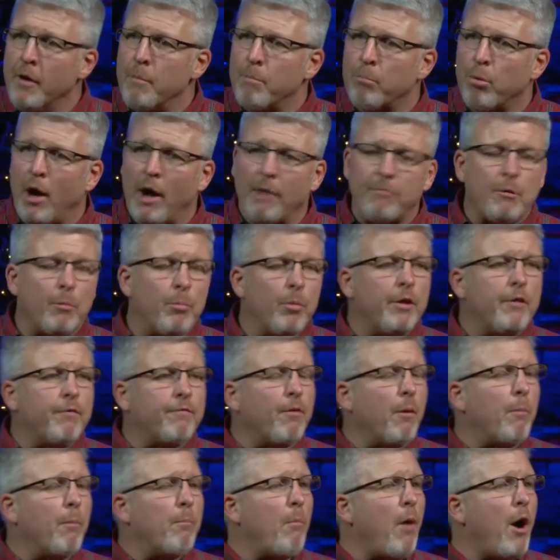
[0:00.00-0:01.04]
probably
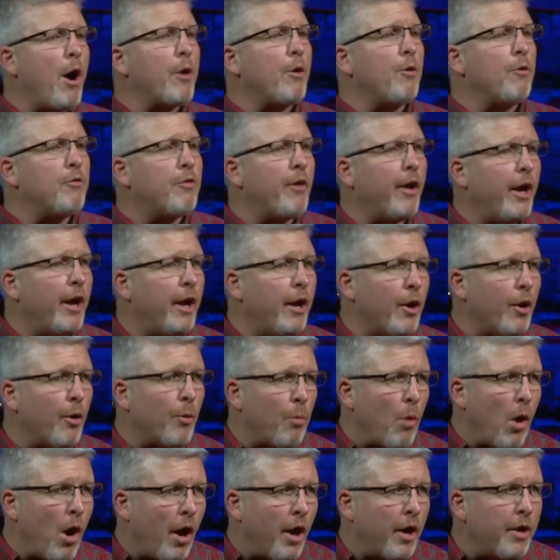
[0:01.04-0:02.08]
from modern day
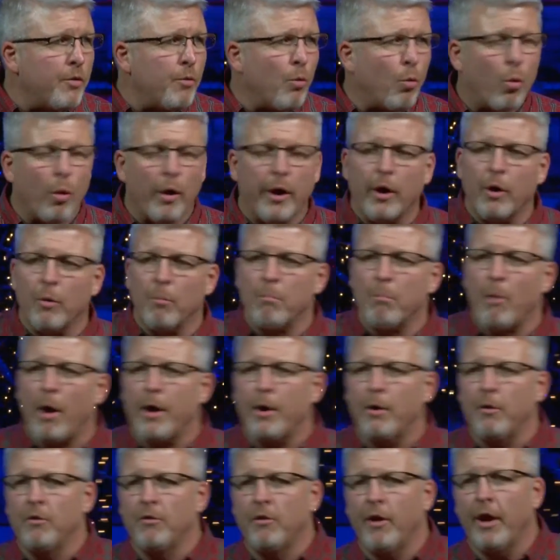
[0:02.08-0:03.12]
Iran, where
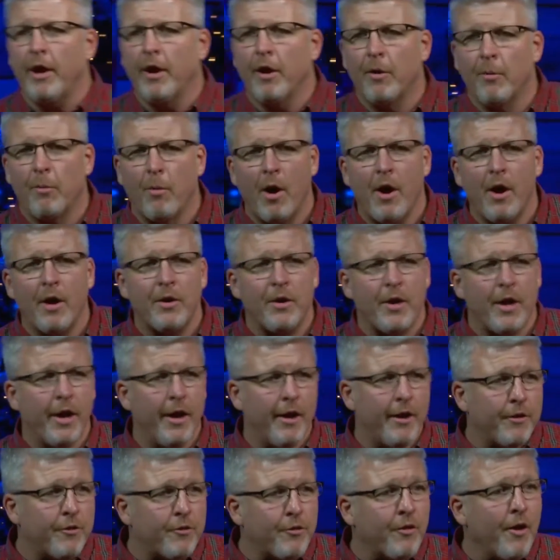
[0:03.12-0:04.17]
modern day Iran
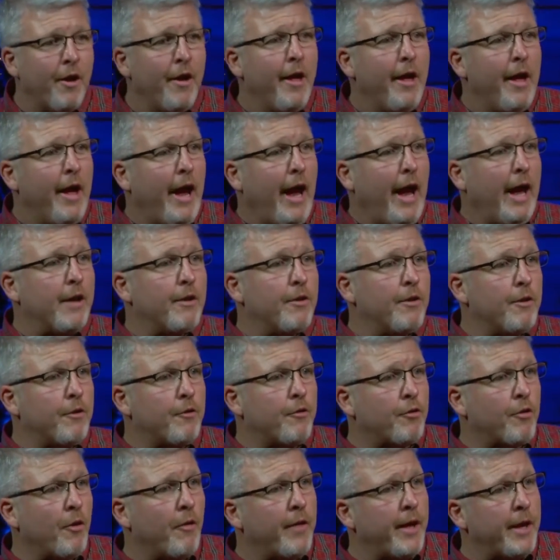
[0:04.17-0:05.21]
is. And
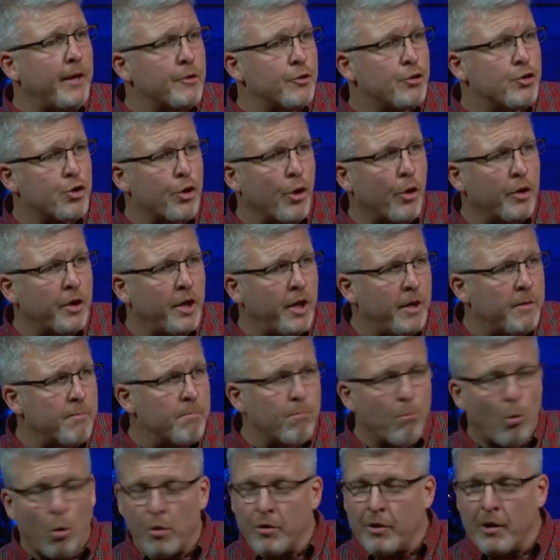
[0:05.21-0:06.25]
so they journeyed
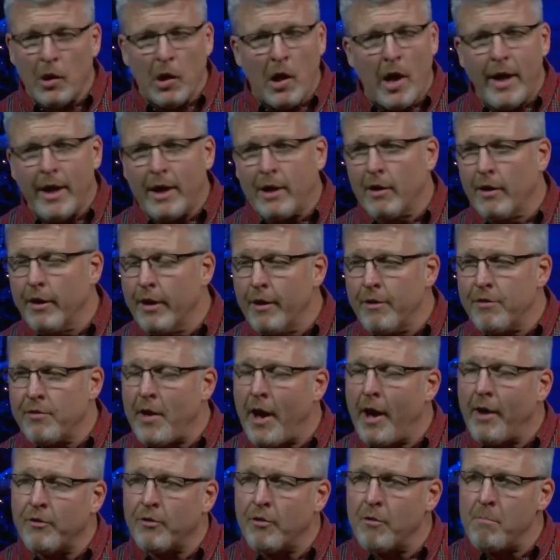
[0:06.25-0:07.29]
more than likely a
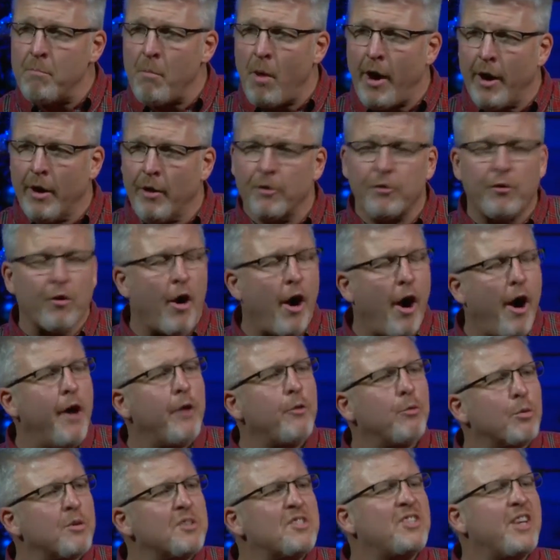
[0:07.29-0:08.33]
thousand miles, a
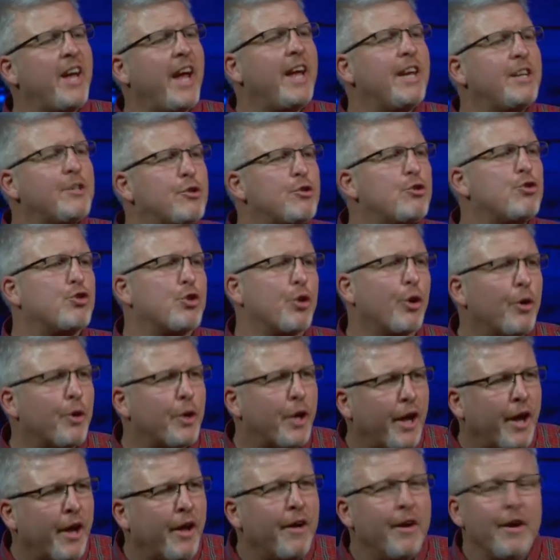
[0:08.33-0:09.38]
hundred days'
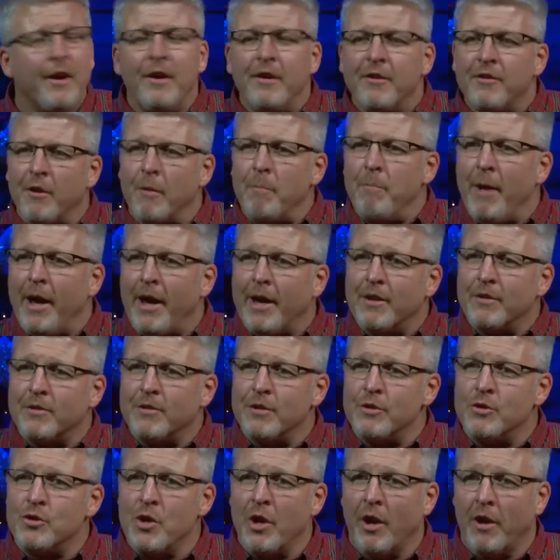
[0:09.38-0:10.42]
journey to make it to
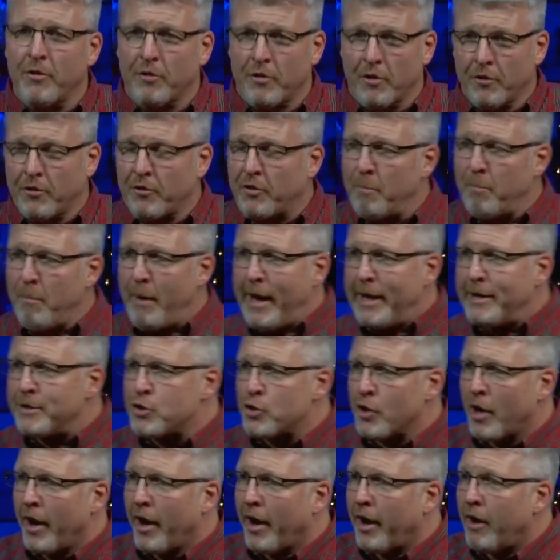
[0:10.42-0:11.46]
Jesus. The
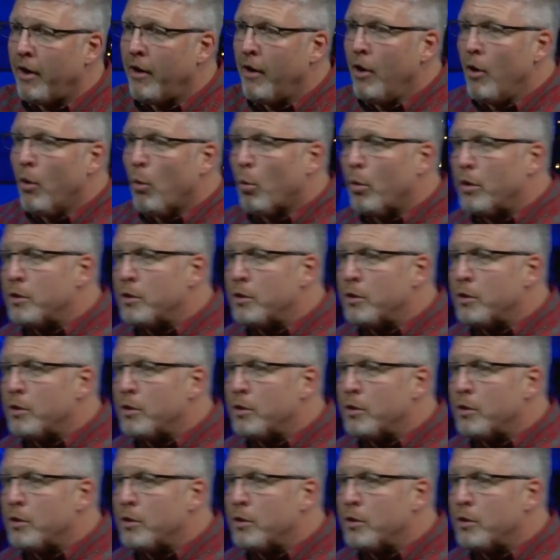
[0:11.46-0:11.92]
Magi were